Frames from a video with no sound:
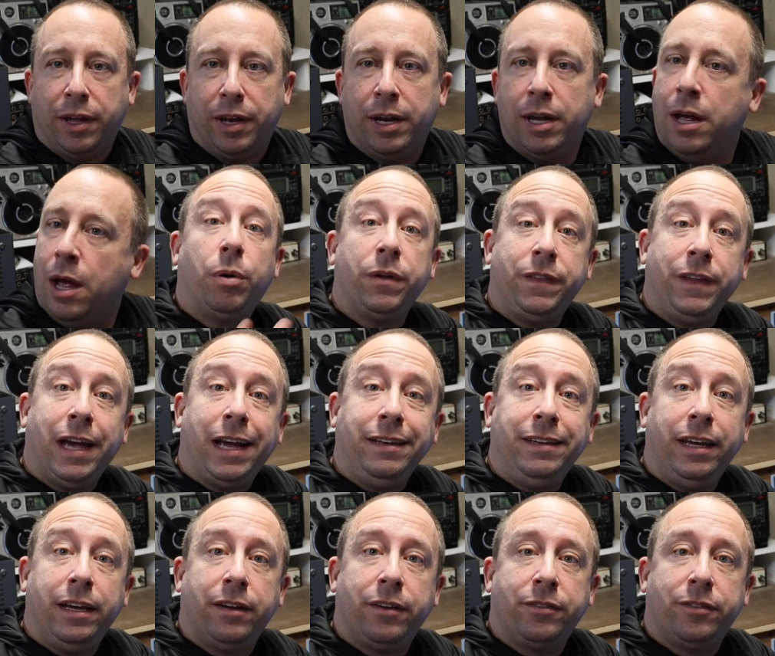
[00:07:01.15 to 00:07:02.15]
it. But the
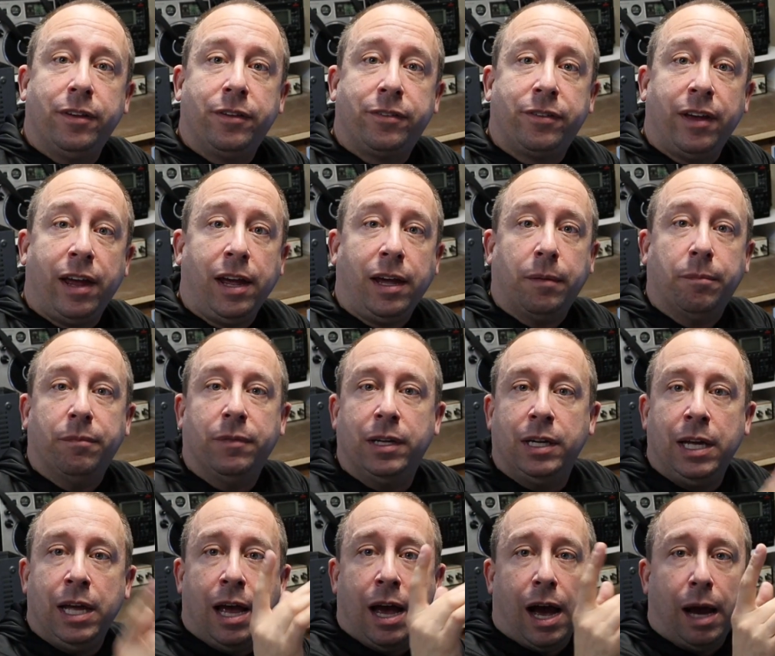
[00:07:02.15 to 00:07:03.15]
idea is the same.
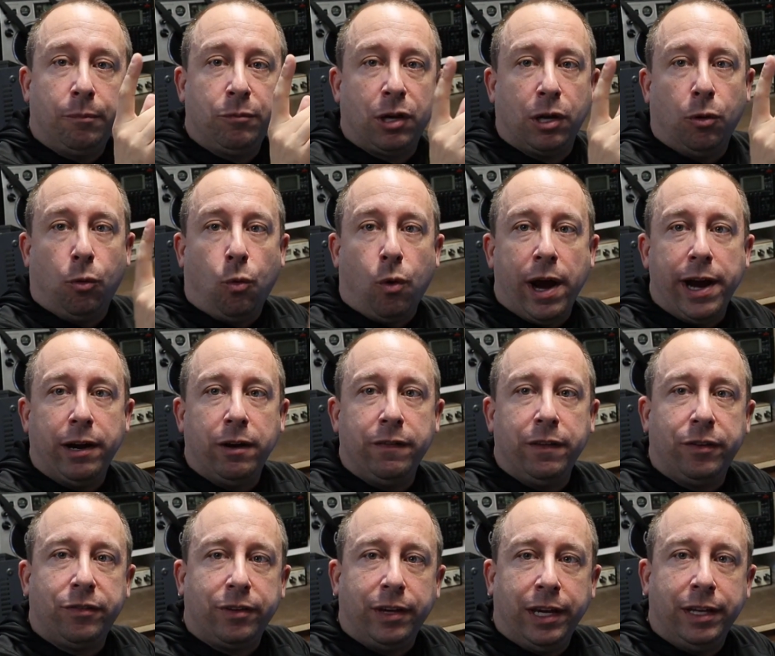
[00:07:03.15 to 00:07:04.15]
I'm going to wire
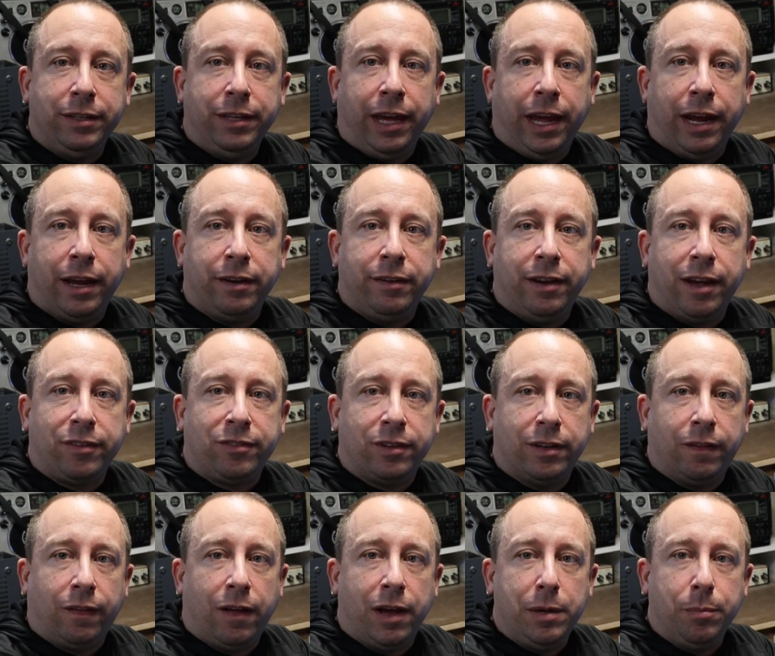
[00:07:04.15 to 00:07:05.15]
this
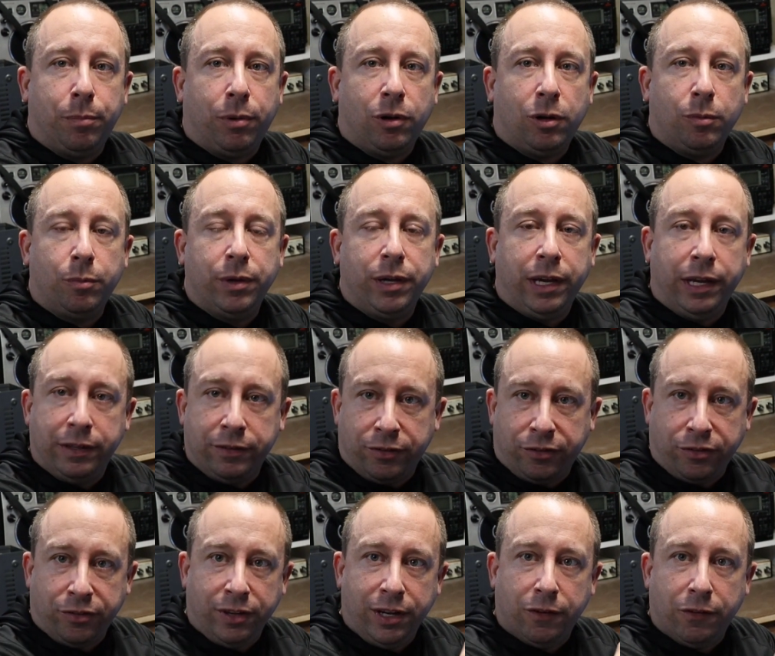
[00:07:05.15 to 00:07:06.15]
incandescent light bulb in
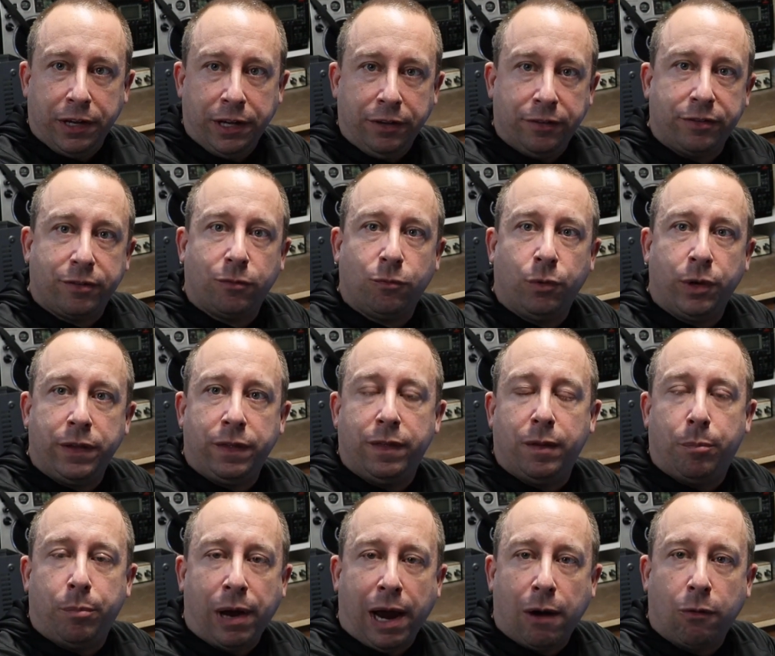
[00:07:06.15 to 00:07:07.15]
series with
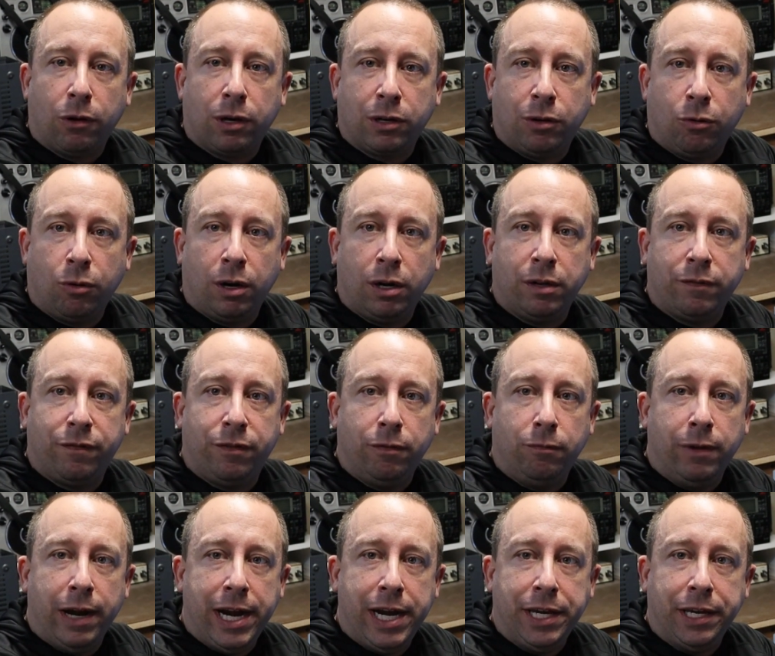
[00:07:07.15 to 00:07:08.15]
the power cord of the
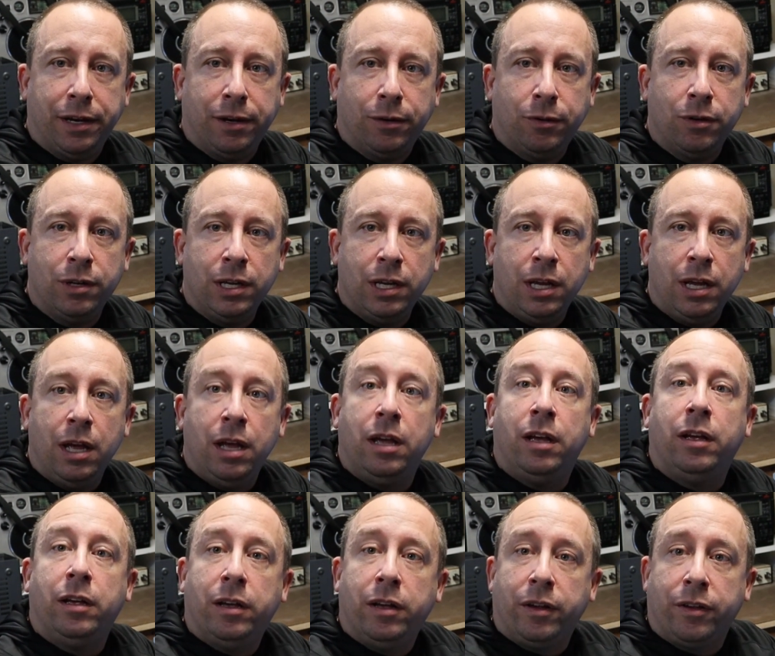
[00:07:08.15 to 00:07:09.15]
radio
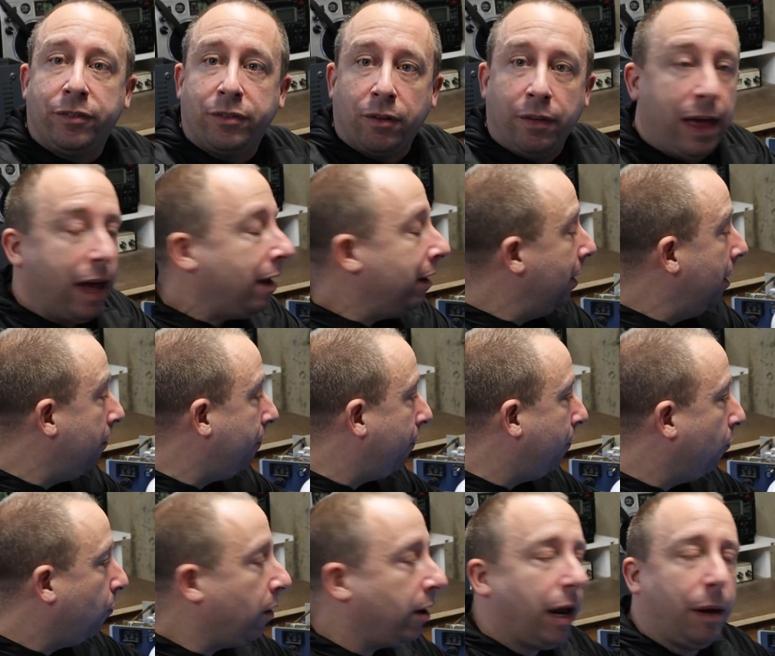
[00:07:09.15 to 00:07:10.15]
so that
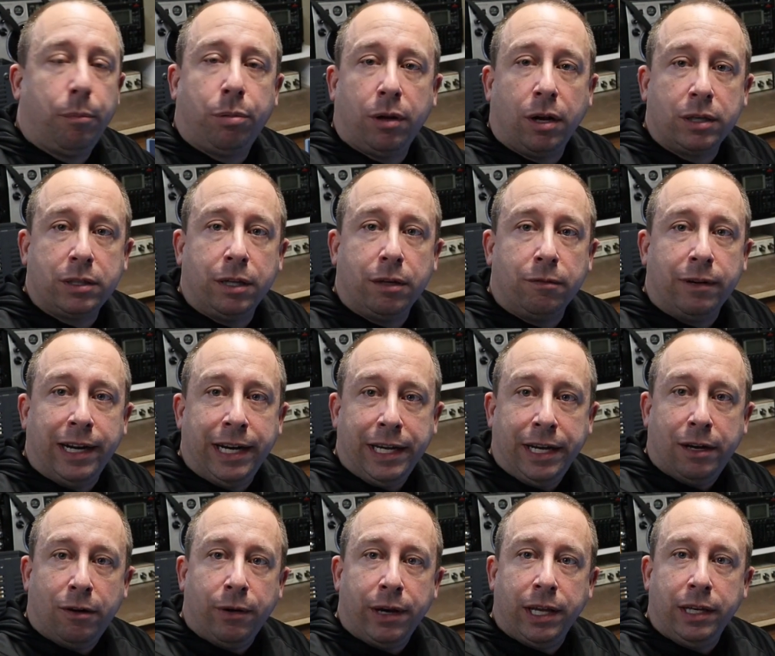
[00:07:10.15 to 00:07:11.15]
if when I plug the
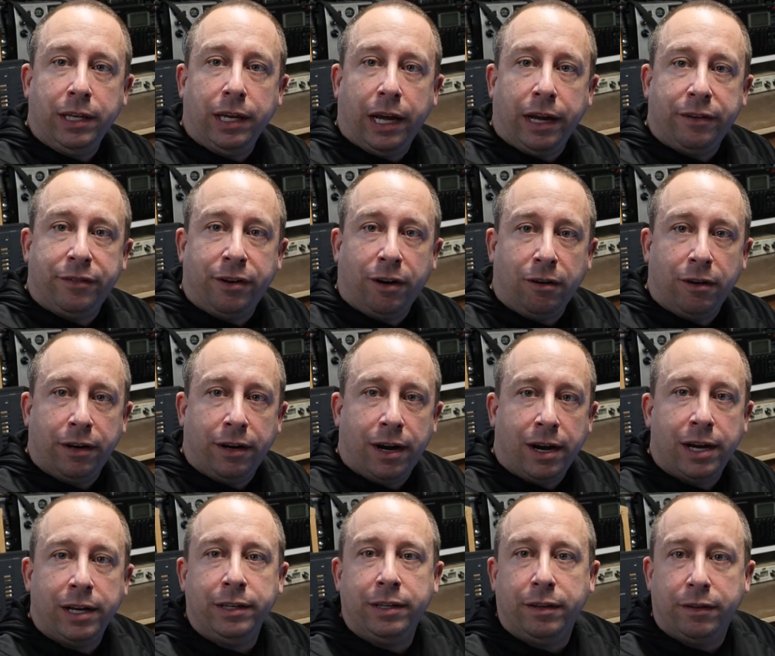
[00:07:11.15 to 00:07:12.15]
radio in and turn it
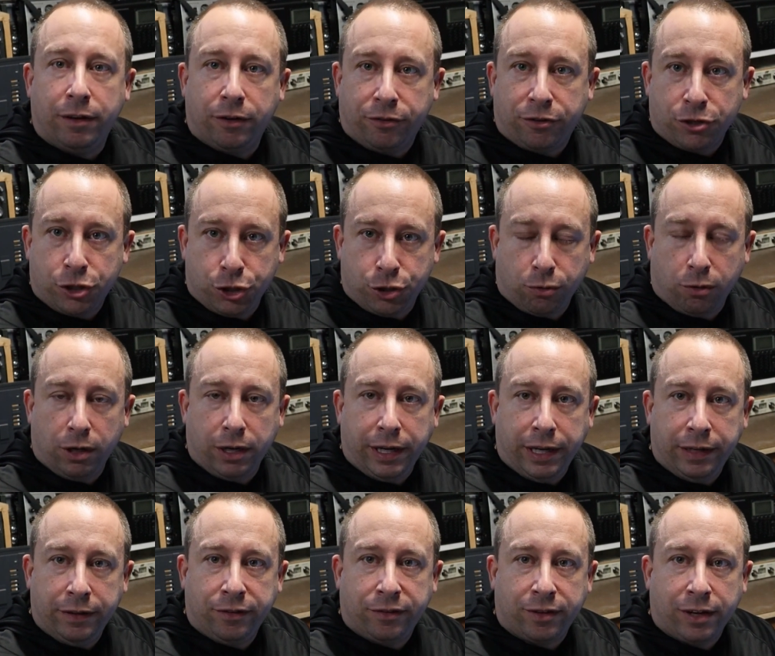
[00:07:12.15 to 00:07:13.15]
on, there's a short
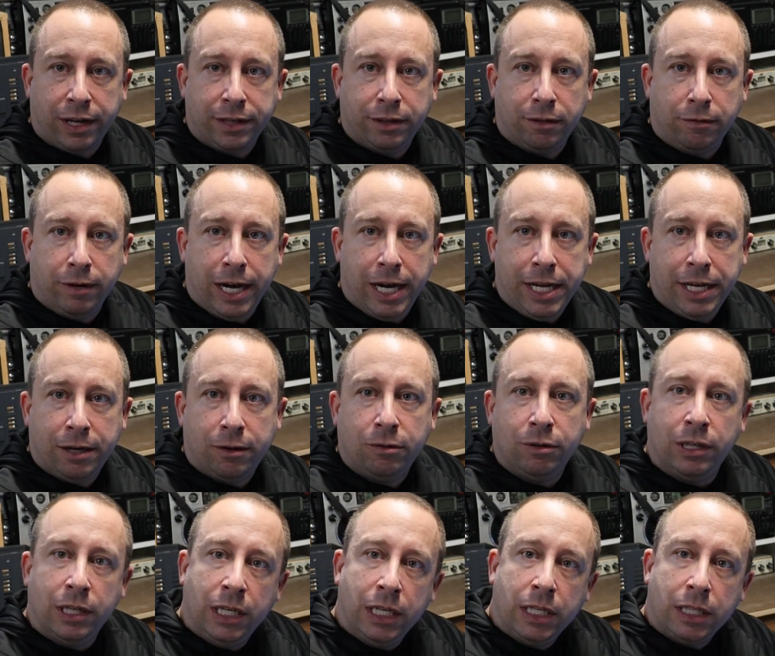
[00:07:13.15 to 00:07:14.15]
inside the
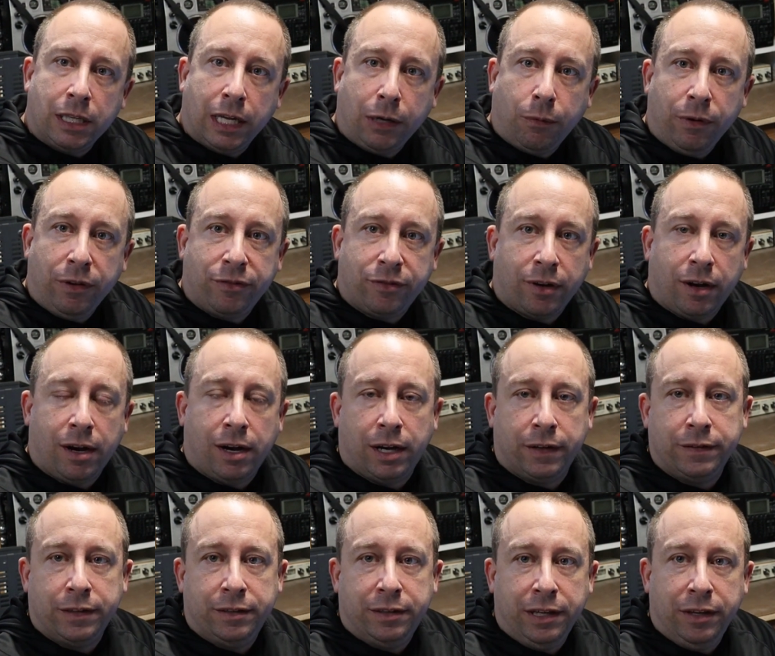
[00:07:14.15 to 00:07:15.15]
radio like we saw
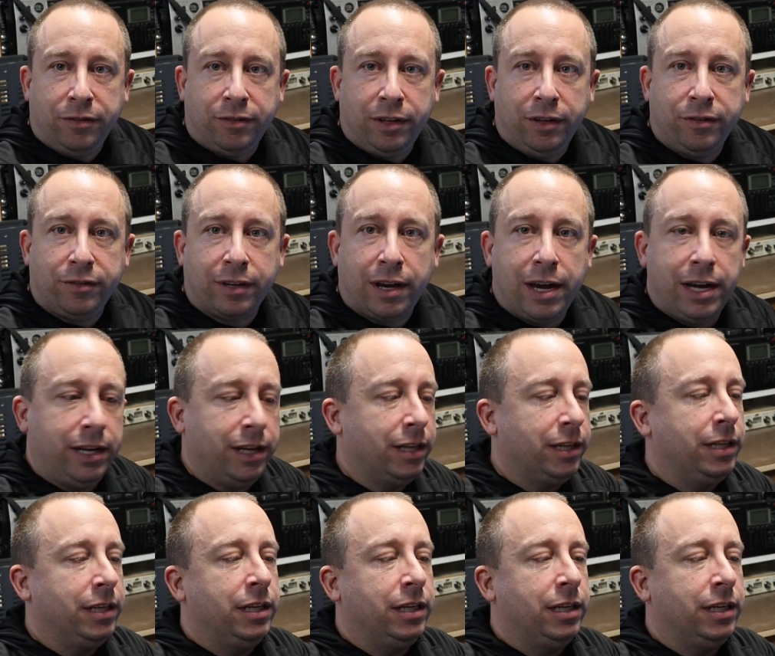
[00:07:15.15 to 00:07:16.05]
on the DC side,